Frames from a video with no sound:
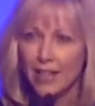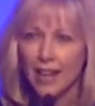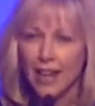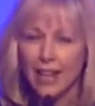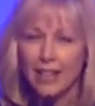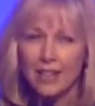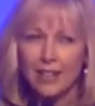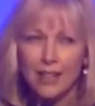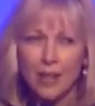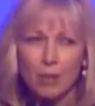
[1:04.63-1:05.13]

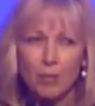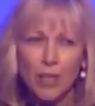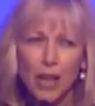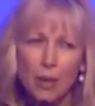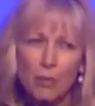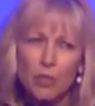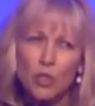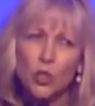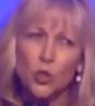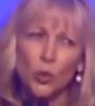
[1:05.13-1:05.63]
and
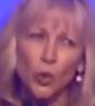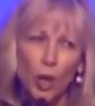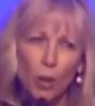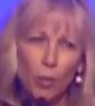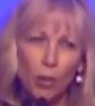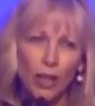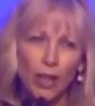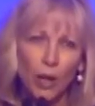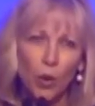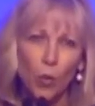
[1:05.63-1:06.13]
sometimes
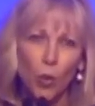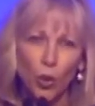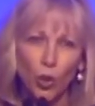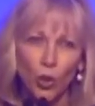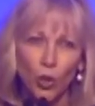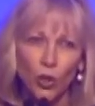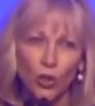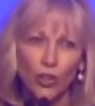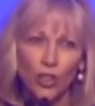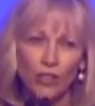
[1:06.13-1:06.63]
troubling
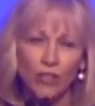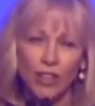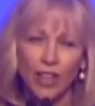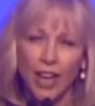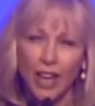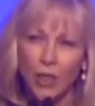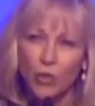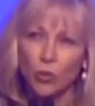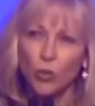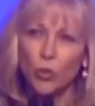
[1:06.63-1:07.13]
world of K
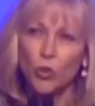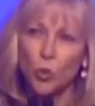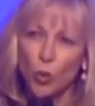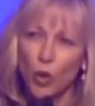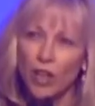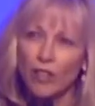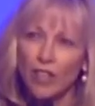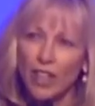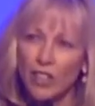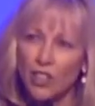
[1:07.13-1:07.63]
through
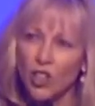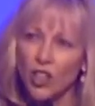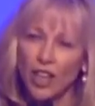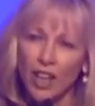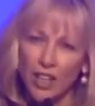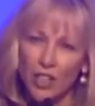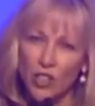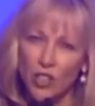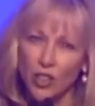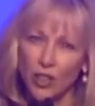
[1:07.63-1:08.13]
12
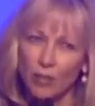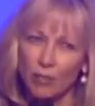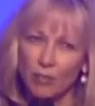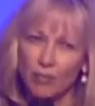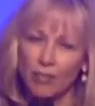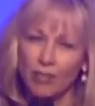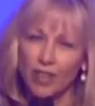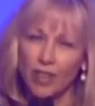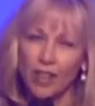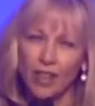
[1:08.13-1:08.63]
education.
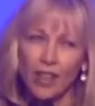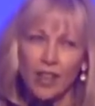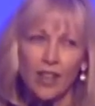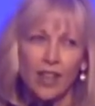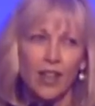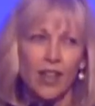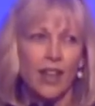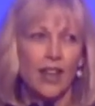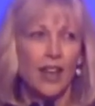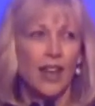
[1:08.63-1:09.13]

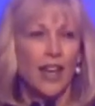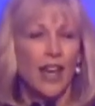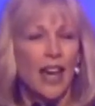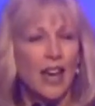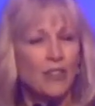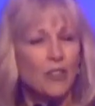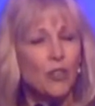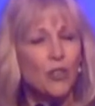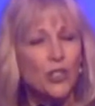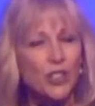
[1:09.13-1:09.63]

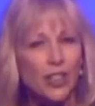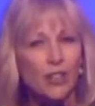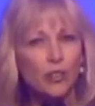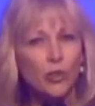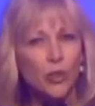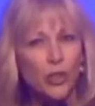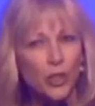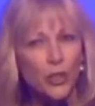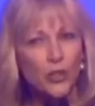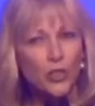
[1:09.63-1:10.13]
After several
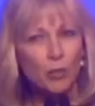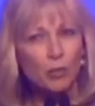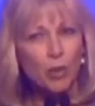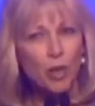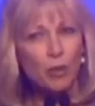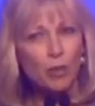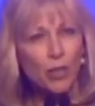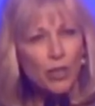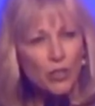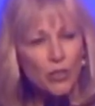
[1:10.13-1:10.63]
years in
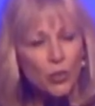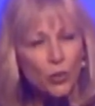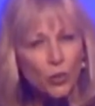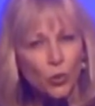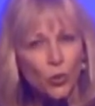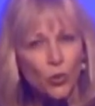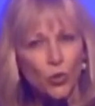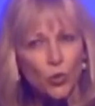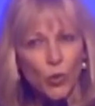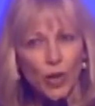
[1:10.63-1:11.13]
public
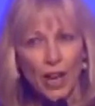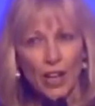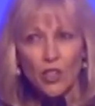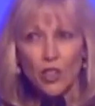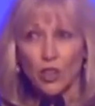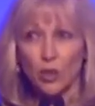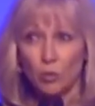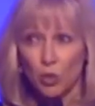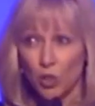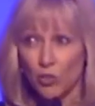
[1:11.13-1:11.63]
schools, we
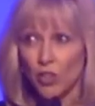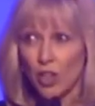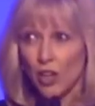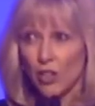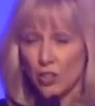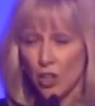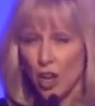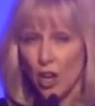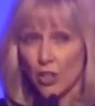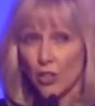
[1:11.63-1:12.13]
actually moved our
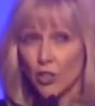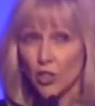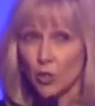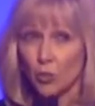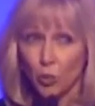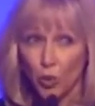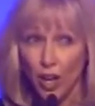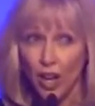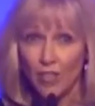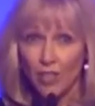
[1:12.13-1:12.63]
daughters to
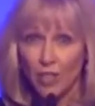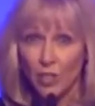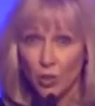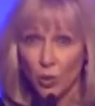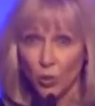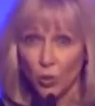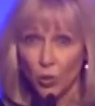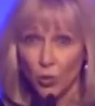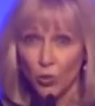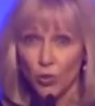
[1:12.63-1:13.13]
private
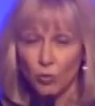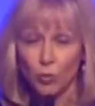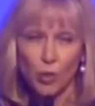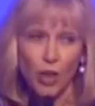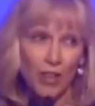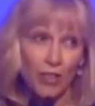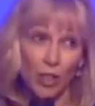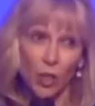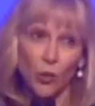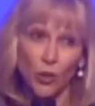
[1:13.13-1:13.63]
schools,
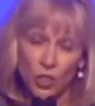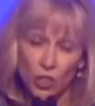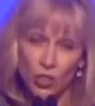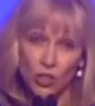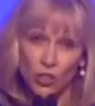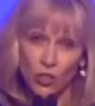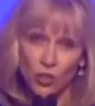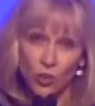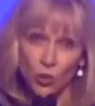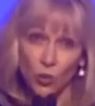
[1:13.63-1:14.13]
private Christian
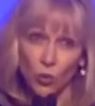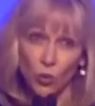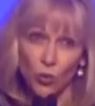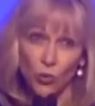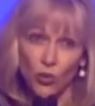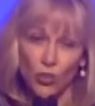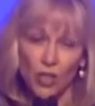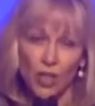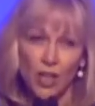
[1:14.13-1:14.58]
schools.